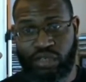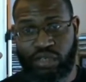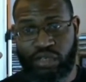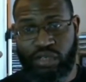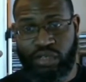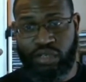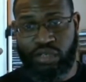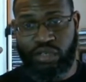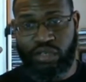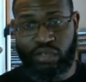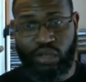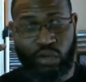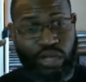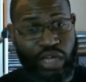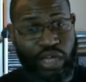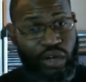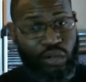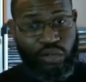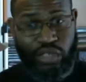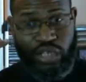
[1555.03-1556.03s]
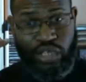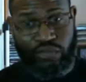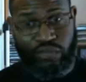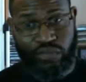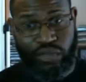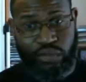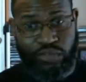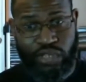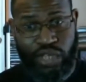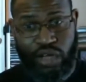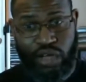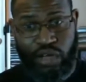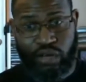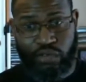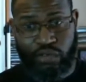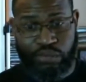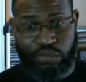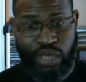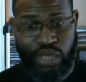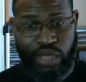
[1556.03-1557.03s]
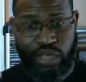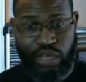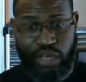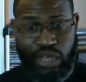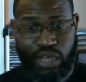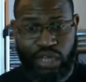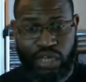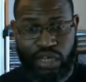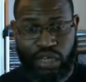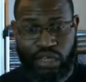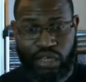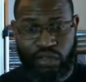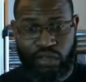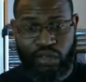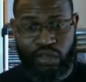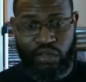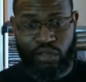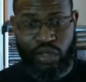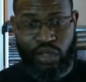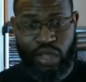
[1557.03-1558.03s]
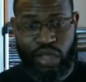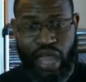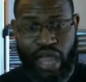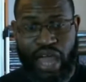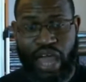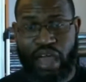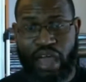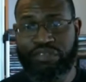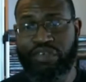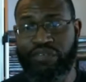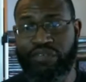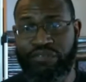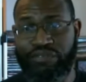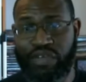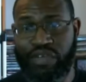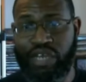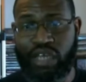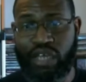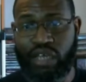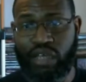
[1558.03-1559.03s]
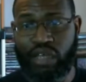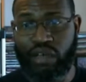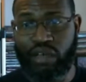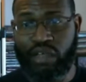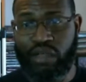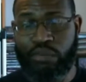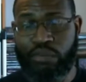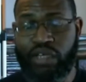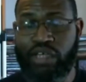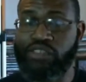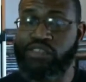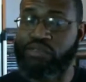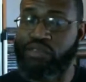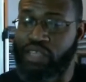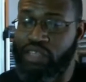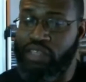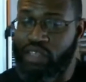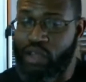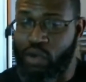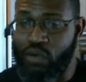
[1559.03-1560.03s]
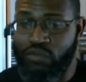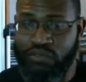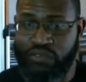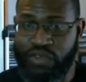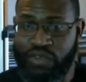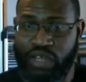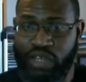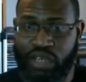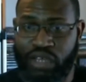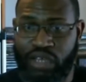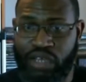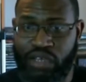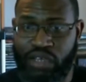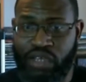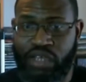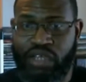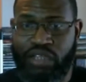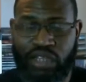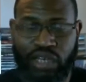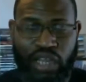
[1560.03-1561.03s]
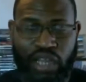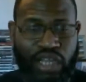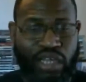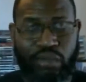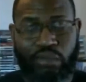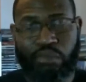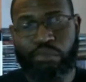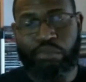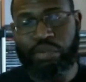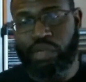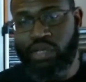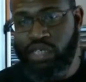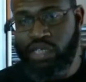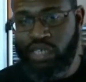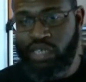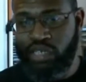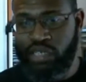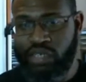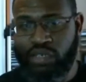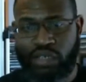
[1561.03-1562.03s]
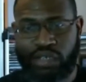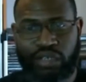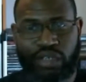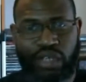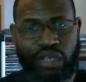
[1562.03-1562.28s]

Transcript: You know, they don't think for themselves, man. They have to fit in, because if they don't fit in, then they get bullied, they get